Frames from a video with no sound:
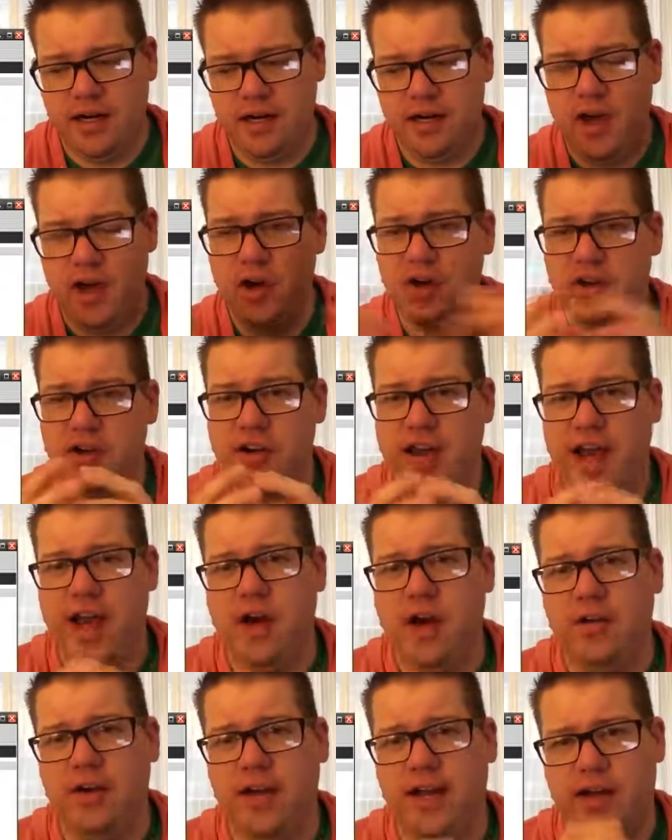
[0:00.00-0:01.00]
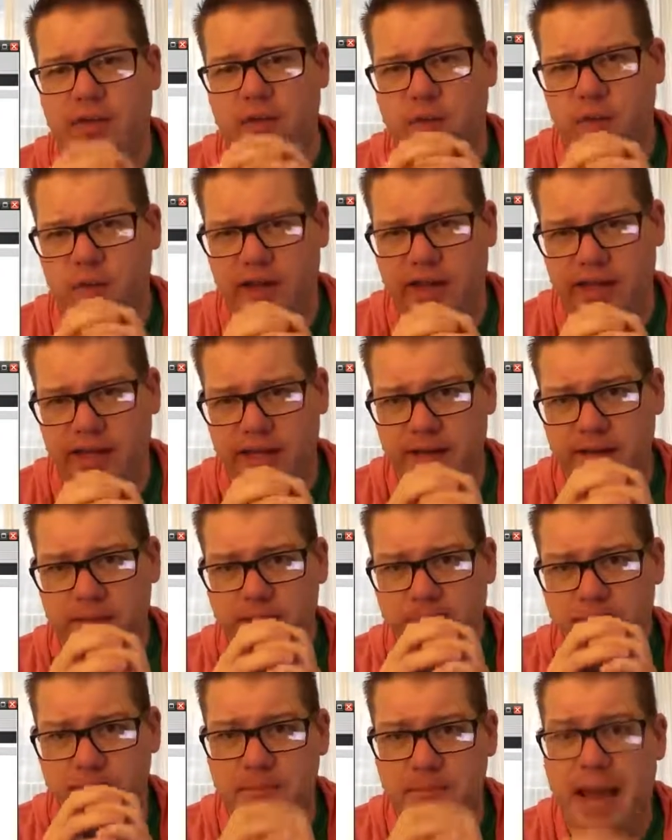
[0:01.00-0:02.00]
hunker down and really
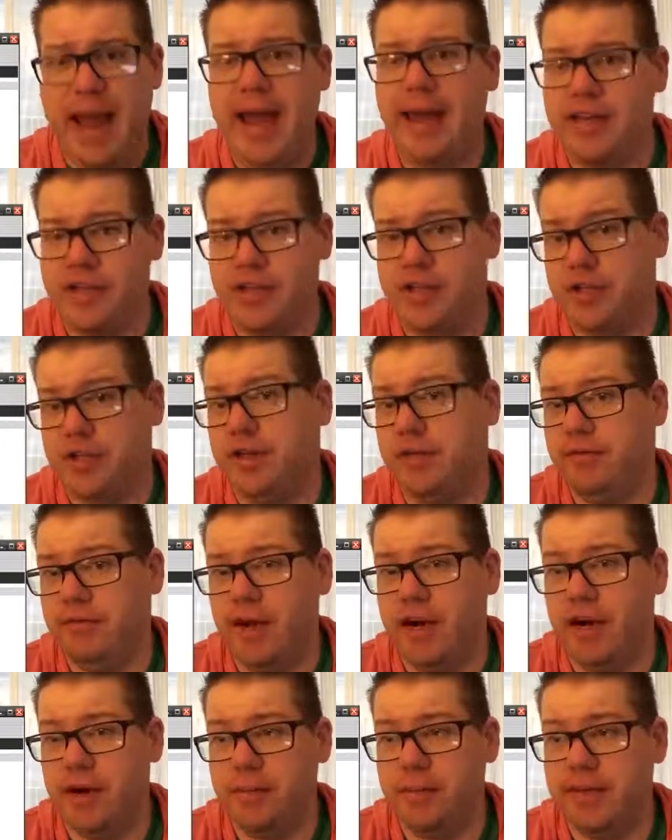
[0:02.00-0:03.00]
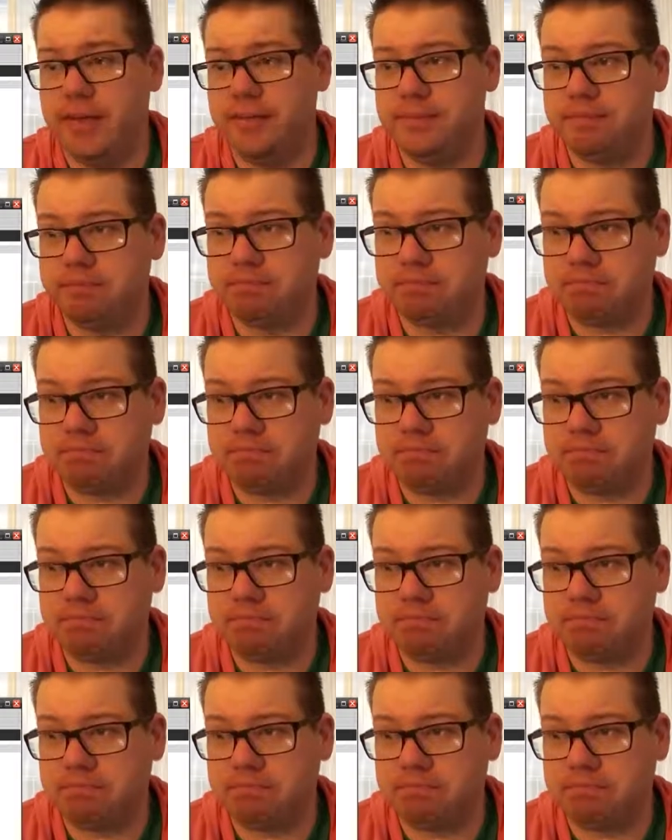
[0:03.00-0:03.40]
manage your environment